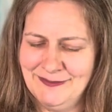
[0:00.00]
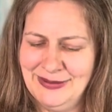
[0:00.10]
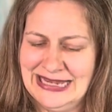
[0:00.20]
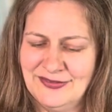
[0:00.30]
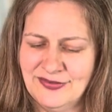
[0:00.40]

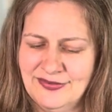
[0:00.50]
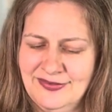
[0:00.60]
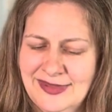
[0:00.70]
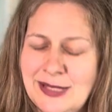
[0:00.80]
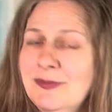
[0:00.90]
It
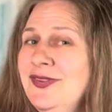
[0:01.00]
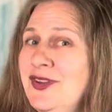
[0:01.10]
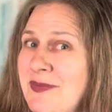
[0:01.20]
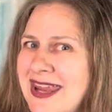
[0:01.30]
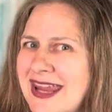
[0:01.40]
seems to
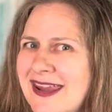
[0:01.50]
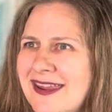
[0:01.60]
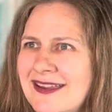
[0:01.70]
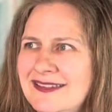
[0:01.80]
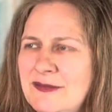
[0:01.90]

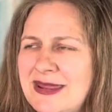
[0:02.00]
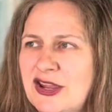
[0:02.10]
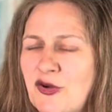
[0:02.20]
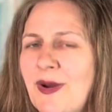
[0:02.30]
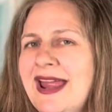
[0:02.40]
me to be
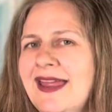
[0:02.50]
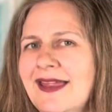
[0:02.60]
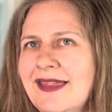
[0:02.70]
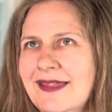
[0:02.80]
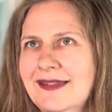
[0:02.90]
quite
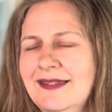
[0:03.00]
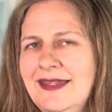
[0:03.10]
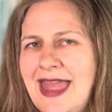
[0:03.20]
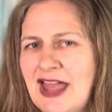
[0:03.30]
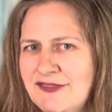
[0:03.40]

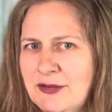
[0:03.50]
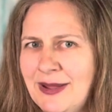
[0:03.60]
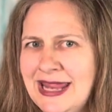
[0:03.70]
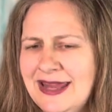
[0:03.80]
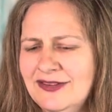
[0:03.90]

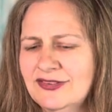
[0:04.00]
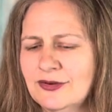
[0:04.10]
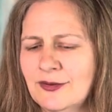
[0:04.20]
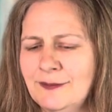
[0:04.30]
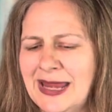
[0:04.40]
heavyweight,
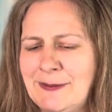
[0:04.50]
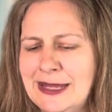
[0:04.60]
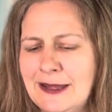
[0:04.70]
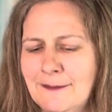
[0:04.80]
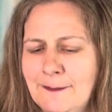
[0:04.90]
or
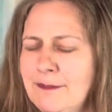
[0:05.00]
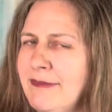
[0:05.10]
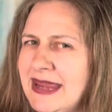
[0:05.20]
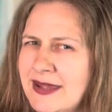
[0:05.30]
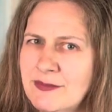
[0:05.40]
maybe
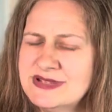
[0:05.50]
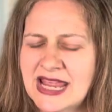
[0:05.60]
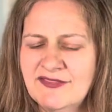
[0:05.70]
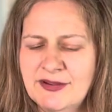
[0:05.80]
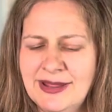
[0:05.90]
medium to
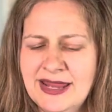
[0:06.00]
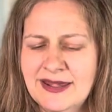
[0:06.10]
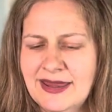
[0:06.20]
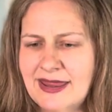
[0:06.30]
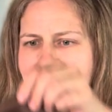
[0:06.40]
heavyweight.
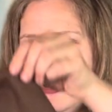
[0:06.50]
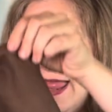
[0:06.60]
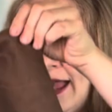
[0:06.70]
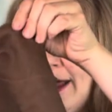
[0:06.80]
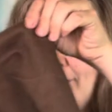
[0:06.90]

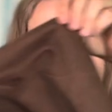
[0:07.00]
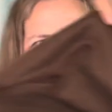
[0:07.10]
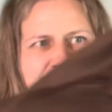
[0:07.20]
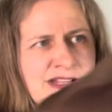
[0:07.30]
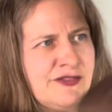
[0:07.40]

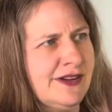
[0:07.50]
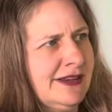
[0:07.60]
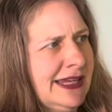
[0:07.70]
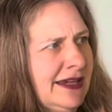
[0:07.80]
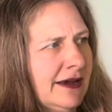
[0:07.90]
It's
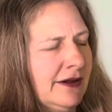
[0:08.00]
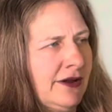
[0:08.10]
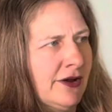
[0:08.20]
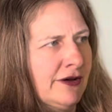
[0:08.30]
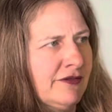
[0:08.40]
definitely
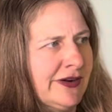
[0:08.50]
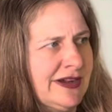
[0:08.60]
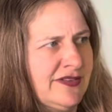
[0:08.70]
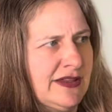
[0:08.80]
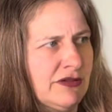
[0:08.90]
not very
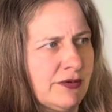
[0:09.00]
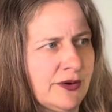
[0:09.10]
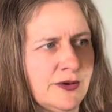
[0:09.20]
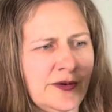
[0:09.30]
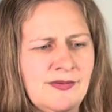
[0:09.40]

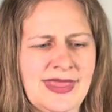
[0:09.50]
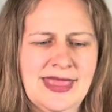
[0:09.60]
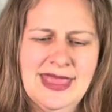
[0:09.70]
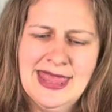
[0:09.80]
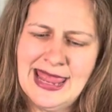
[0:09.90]
see-through.
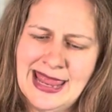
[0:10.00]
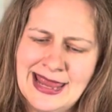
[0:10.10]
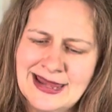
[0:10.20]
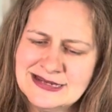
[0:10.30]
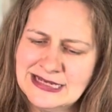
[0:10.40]

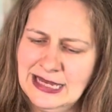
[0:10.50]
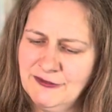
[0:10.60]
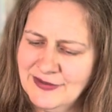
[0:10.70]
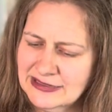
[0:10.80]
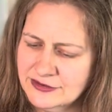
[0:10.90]
And
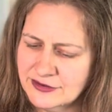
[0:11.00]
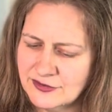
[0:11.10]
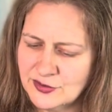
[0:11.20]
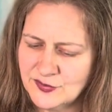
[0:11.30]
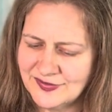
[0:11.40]
if I look
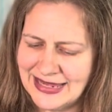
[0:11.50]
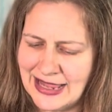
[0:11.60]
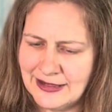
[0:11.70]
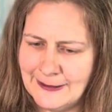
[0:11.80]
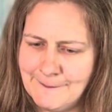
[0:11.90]
closely
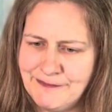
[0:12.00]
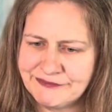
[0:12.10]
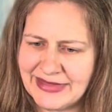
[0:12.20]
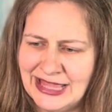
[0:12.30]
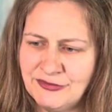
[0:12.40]
at it,
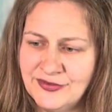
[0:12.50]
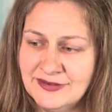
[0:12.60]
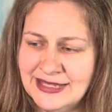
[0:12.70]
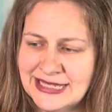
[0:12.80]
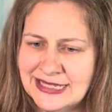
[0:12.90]
I feel
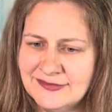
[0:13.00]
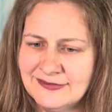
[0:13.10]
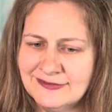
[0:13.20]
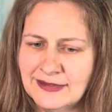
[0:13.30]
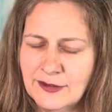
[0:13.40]
like it's
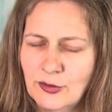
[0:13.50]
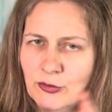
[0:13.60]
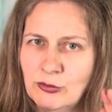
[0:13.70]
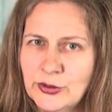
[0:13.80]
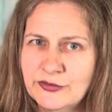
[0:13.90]

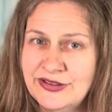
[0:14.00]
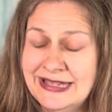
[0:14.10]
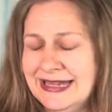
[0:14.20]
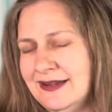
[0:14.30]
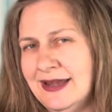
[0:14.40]
woven
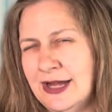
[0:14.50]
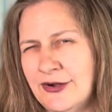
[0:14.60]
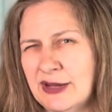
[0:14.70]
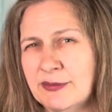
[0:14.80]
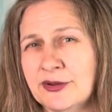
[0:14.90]
in
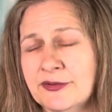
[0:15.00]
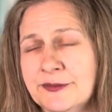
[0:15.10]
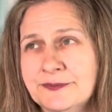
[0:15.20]
herringbone.